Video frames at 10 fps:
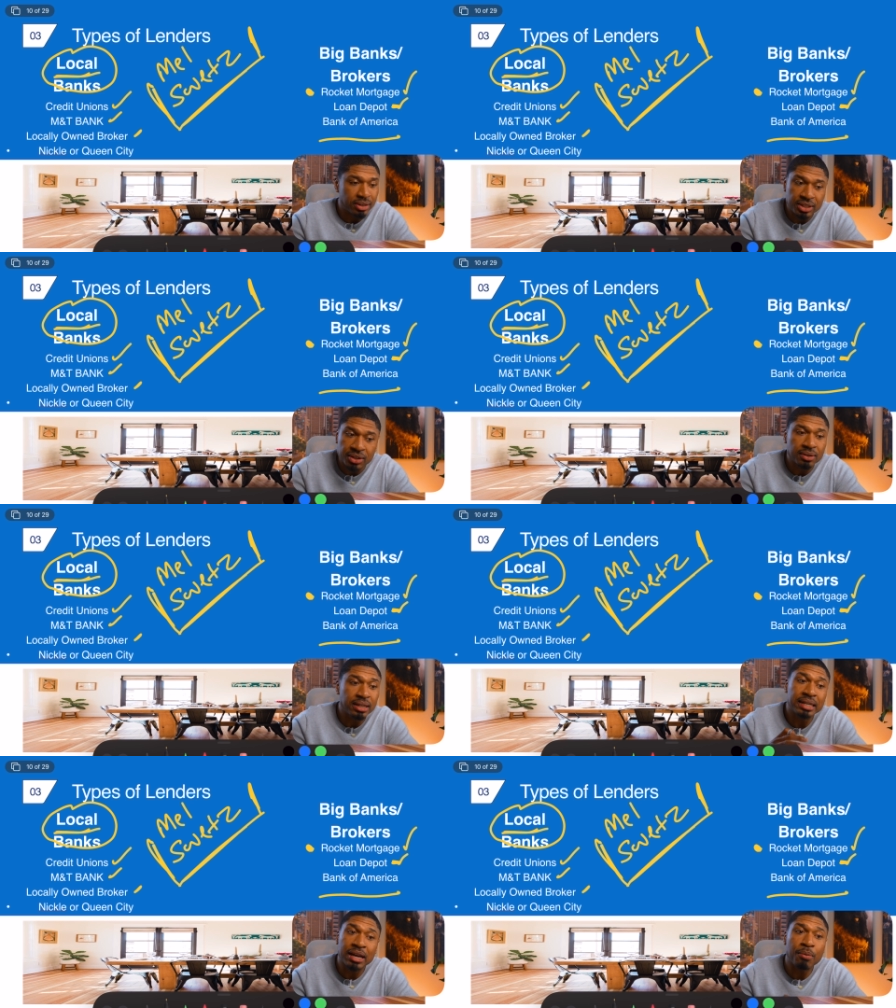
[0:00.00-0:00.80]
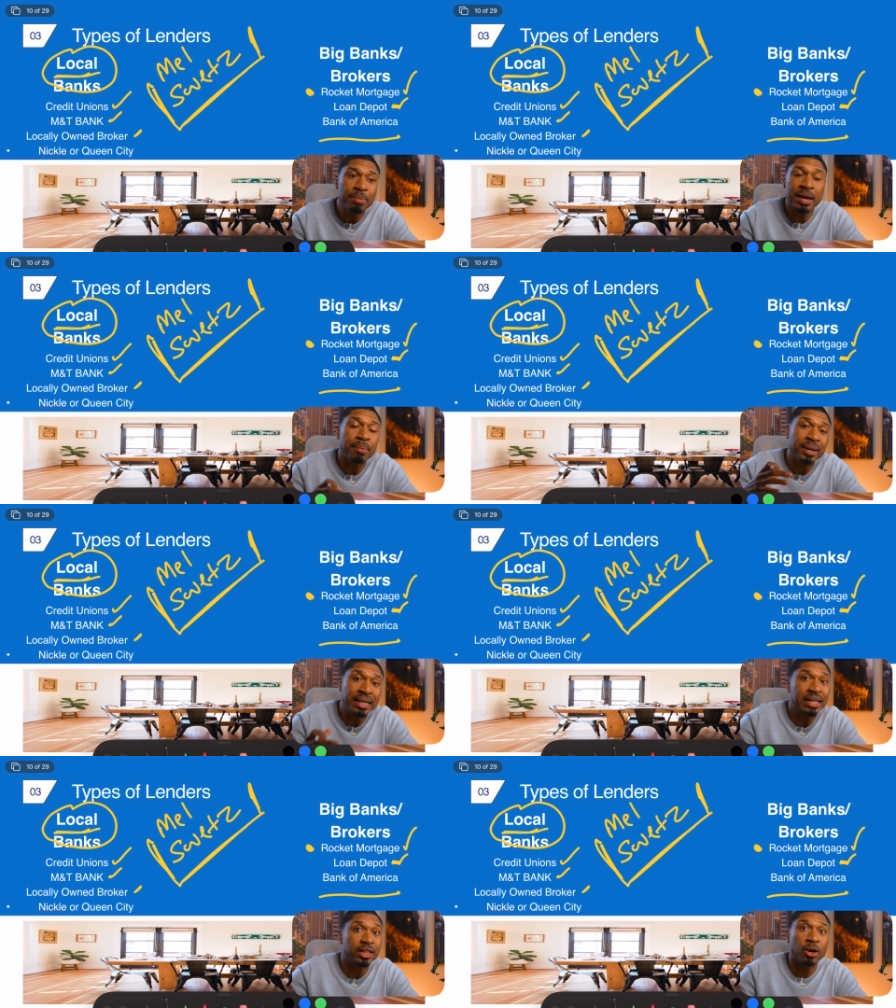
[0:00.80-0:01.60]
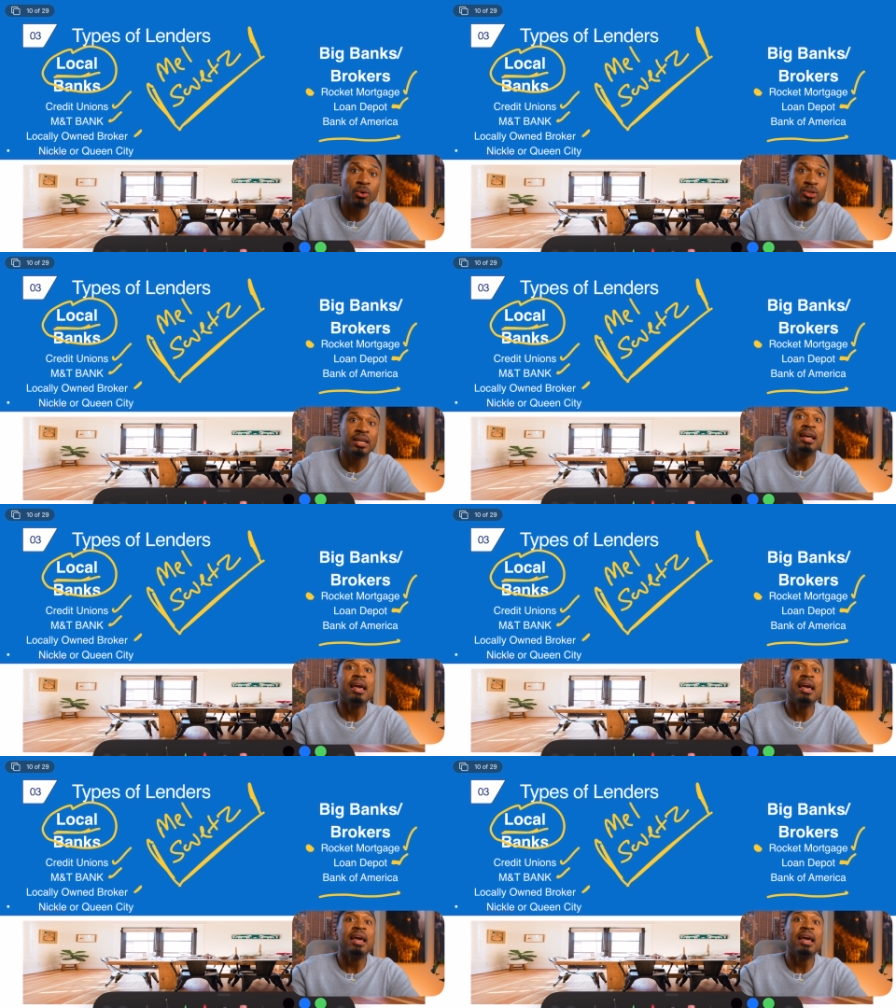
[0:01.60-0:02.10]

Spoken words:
Generally, they'll be able to get those